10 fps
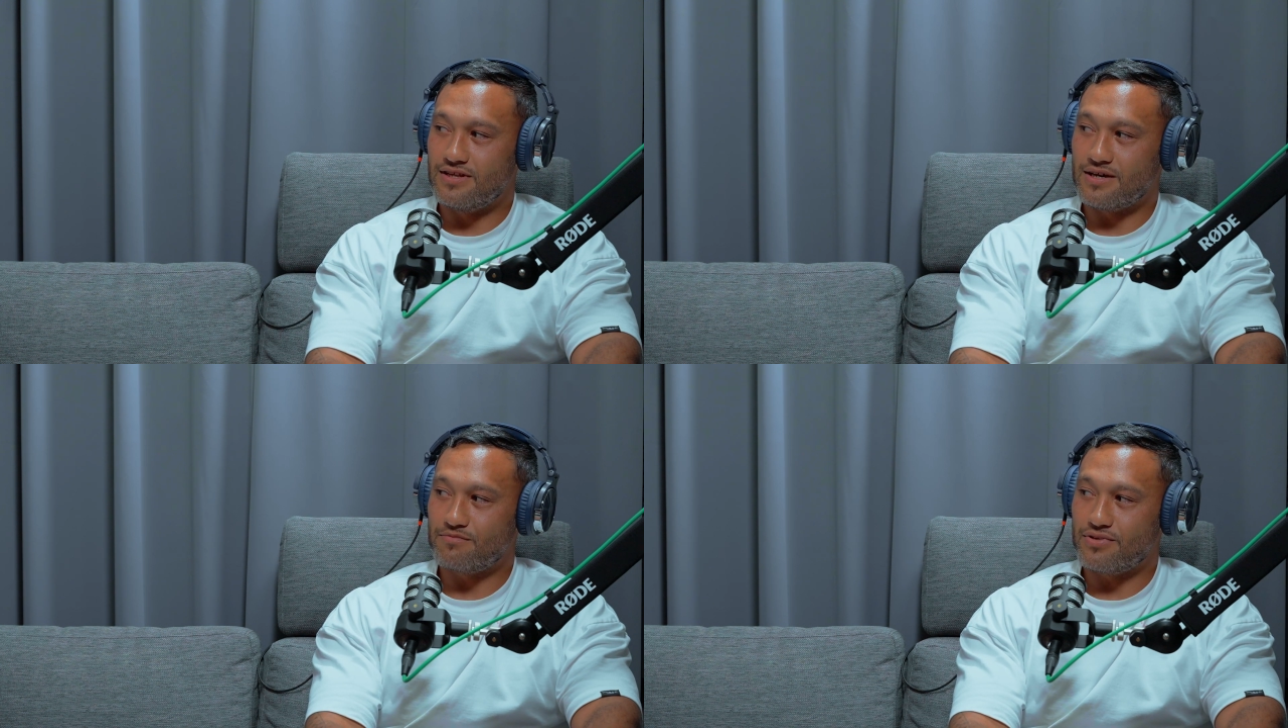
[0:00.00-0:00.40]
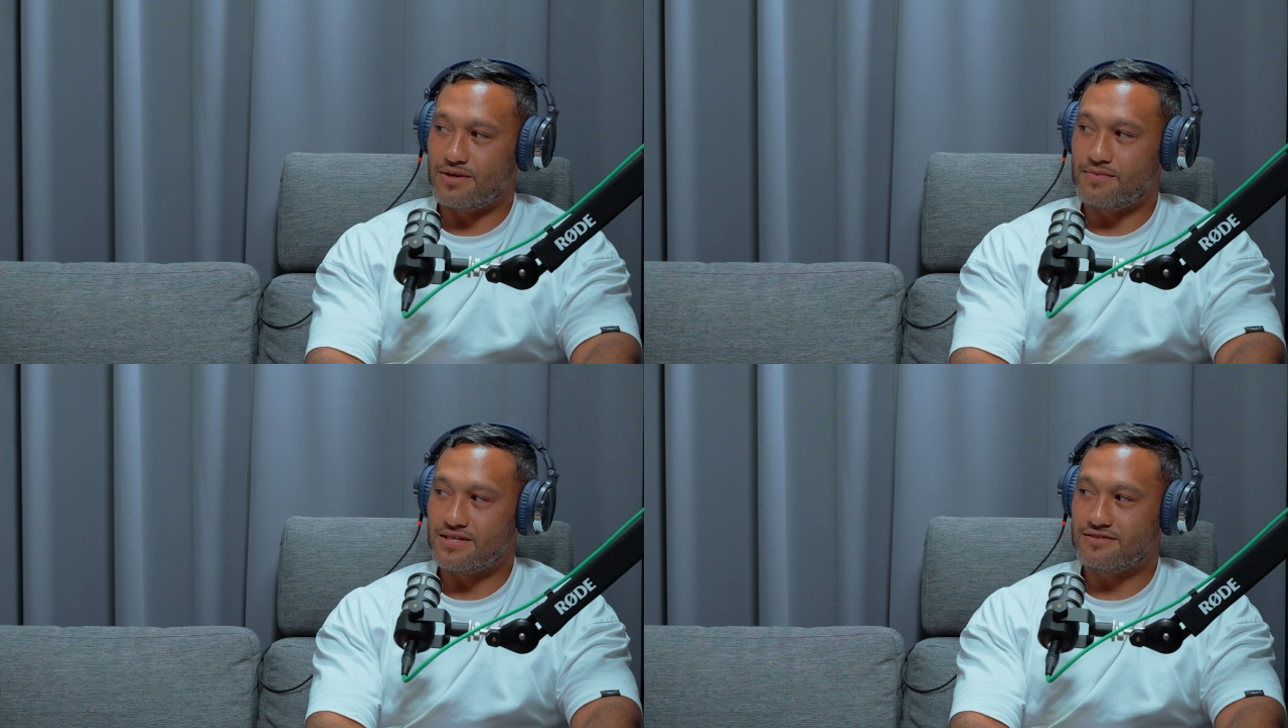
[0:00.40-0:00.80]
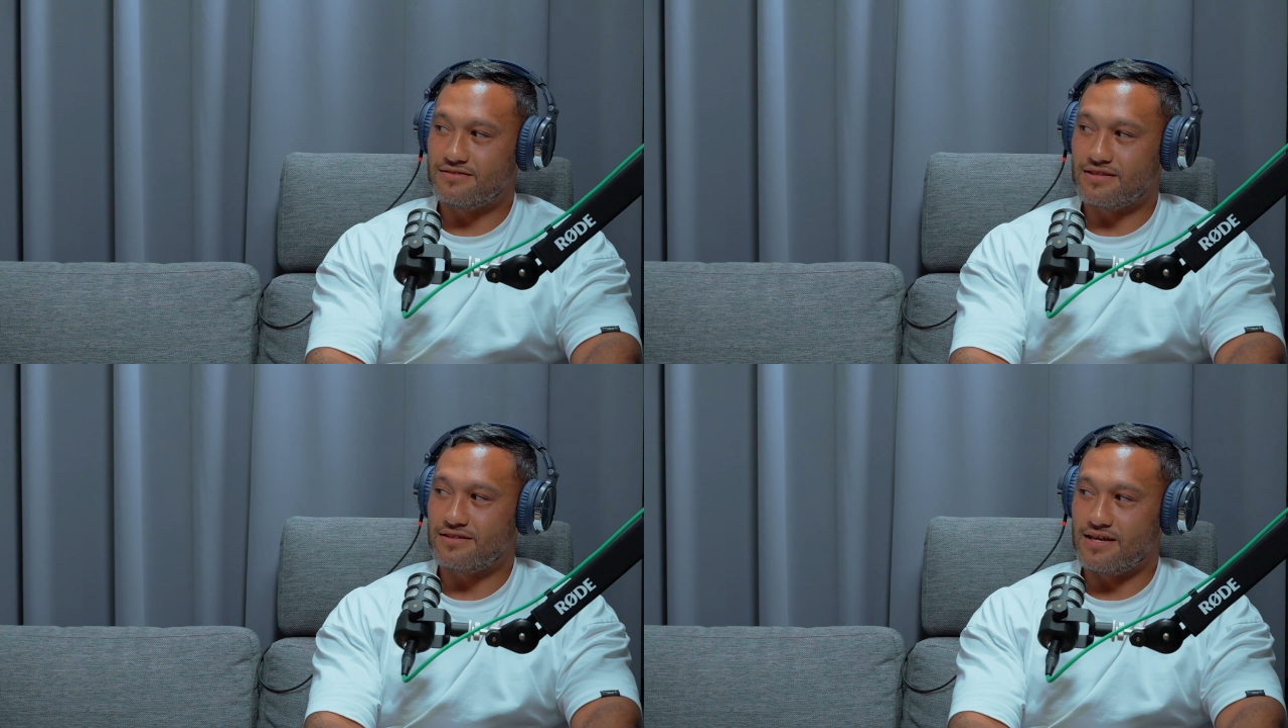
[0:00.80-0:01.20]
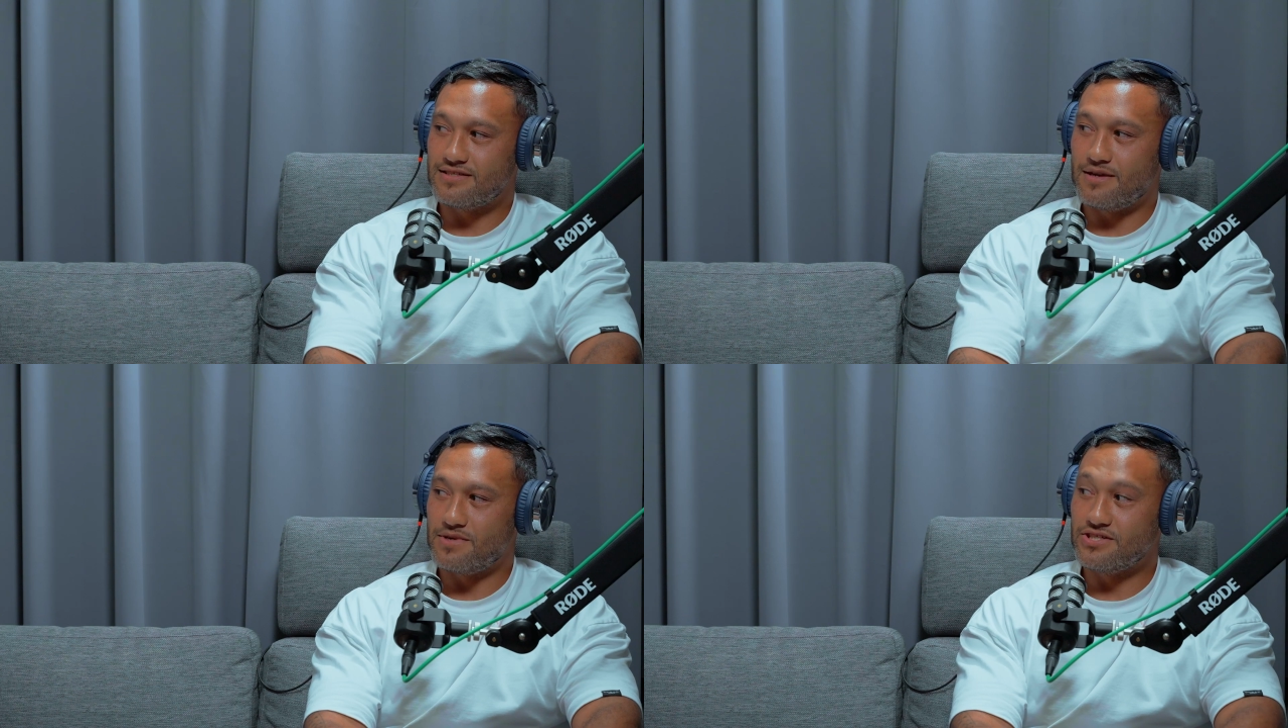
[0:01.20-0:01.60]
like pretty much
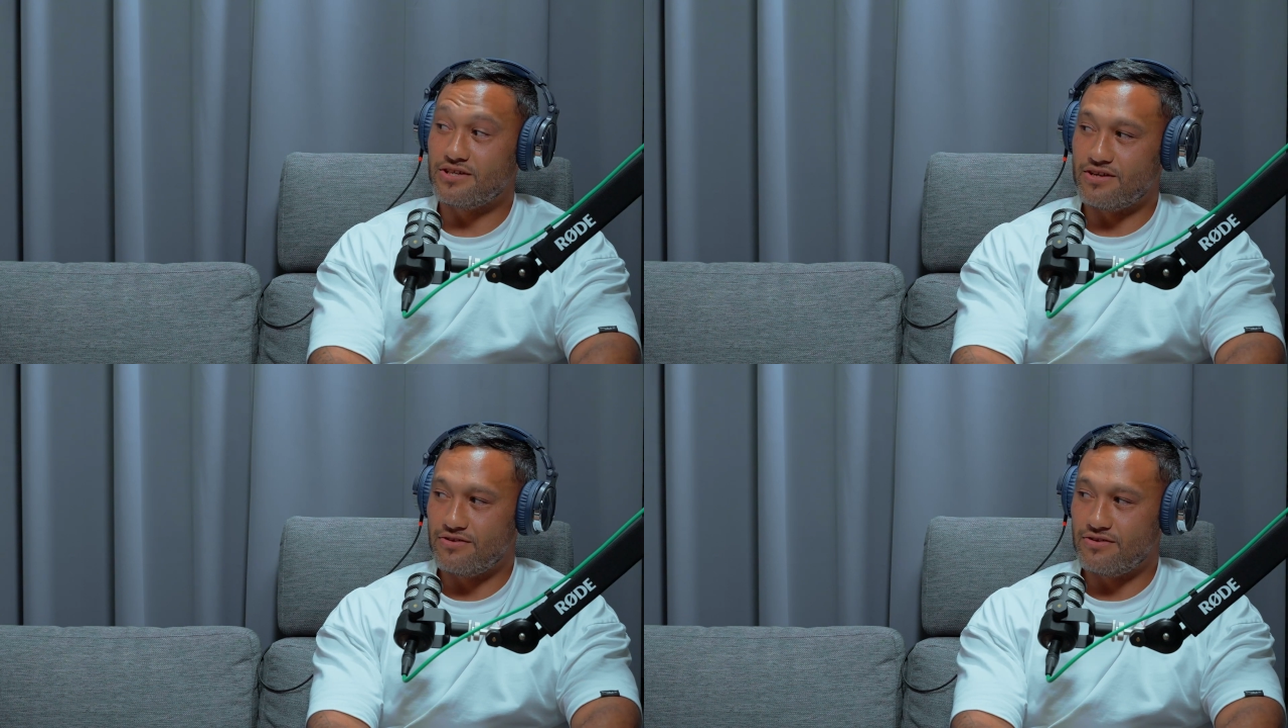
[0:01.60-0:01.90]
dictates how much you're going to